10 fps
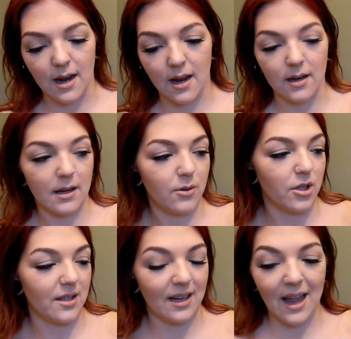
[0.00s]
and I was
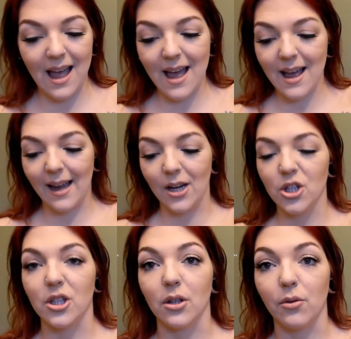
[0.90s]
just like, I can
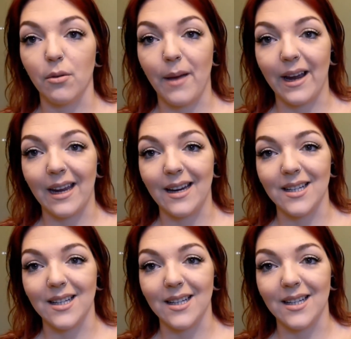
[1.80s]
just glue them back in.